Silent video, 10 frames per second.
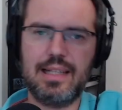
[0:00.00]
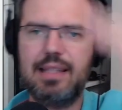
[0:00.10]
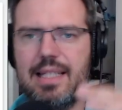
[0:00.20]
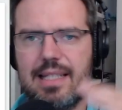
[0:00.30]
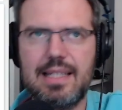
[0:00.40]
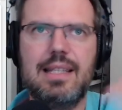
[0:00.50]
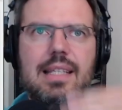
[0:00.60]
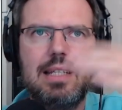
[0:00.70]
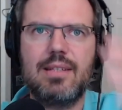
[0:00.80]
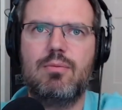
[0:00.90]
this
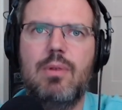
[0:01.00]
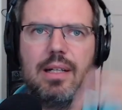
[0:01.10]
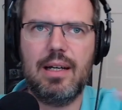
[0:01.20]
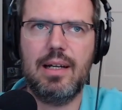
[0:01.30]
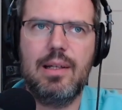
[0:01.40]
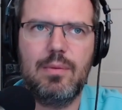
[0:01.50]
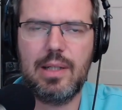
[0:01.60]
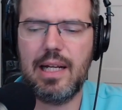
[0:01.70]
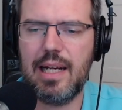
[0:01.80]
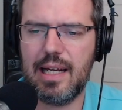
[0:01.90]
this is what I
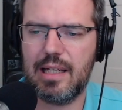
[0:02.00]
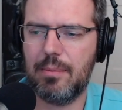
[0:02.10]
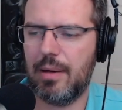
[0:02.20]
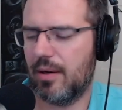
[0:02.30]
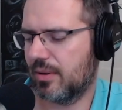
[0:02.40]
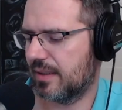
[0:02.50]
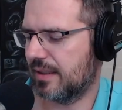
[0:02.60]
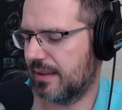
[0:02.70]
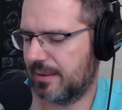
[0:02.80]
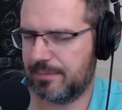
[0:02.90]
what I like about
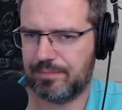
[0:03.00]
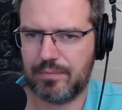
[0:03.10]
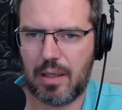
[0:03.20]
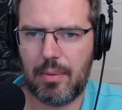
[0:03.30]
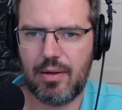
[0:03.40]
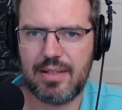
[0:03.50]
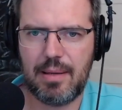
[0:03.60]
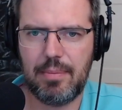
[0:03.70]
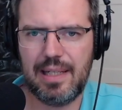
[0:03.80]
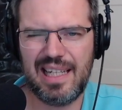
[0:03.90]
um, about
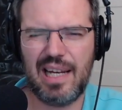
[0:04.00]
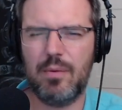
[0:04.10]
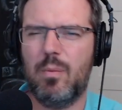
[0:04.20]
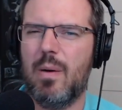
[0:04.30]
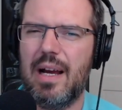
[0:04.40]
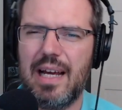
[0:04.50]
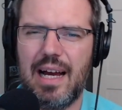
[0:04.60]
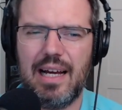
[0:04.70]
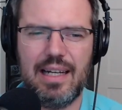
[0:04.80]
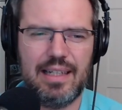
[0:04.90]
Zeppelin and why
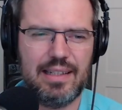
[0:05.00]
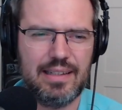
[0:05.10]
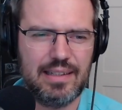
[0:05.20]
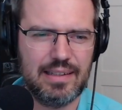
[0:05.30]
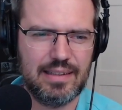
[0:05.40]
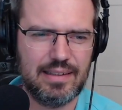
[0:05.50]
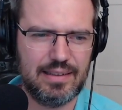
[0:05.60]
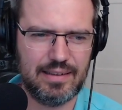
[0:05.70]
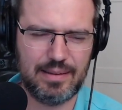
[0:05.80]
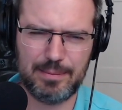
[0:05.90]
I
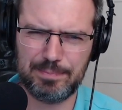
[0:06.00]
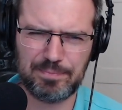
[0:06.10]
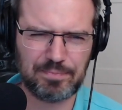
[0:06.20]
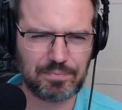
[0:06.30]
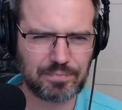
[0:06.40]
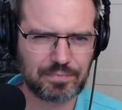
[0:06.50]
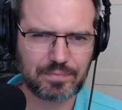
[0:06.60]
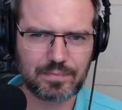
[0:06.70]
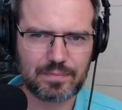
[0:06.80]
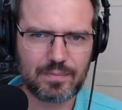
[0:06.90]
um,
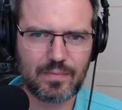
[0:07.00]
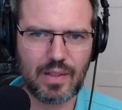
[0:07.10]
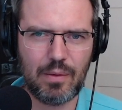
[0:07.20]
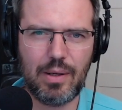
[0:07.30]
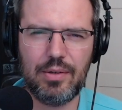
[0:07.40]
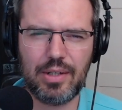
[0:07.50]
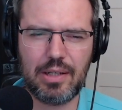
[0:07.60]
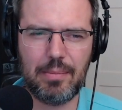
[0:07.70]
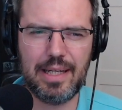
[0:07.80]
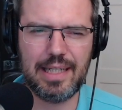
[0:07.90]
why I
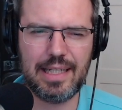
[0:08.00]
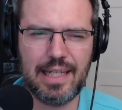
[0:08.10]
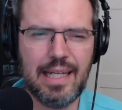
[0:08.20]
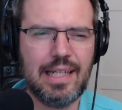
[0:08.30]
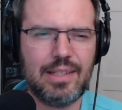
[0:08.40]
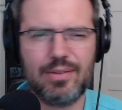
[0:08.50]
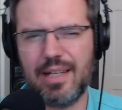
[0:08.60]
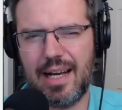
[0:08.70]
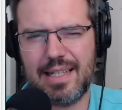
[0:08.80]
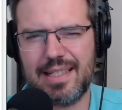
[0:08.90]
recommend it. You
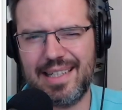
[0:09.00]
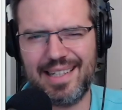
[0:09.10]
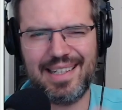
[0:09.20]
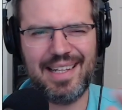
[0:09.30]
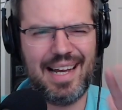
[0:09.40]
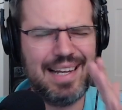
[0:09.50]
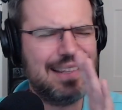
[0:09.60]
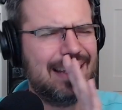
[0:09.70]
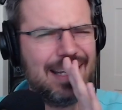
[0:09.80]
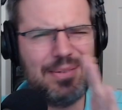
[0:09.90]
guys, uh, I
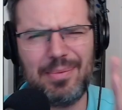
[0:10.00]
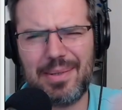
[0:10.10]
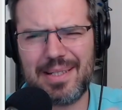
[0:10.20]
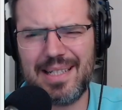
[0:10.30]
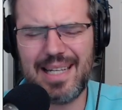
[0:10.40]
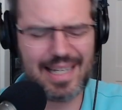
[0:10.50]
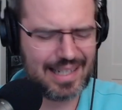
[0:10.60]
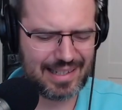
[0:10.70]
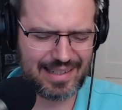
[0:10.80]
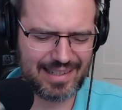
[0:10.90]
think it was
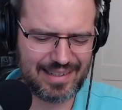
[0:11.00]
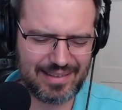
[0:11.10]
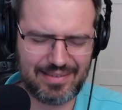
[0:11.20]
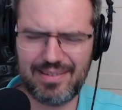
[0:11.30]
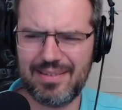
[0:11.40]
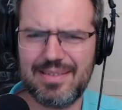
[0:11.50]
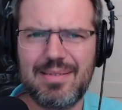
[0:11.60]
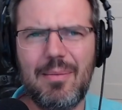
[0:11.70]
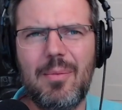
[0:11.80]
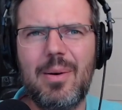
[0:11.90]
Nick uh, or or
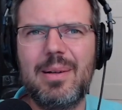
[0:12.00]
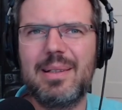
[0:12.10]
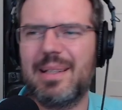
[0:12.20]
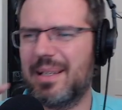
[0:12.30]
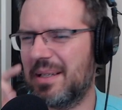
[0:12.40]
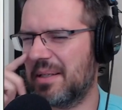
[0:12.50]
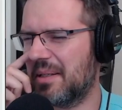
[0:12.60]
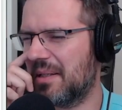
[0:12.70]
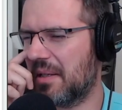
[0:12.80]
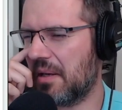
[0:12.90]
someone. Uh,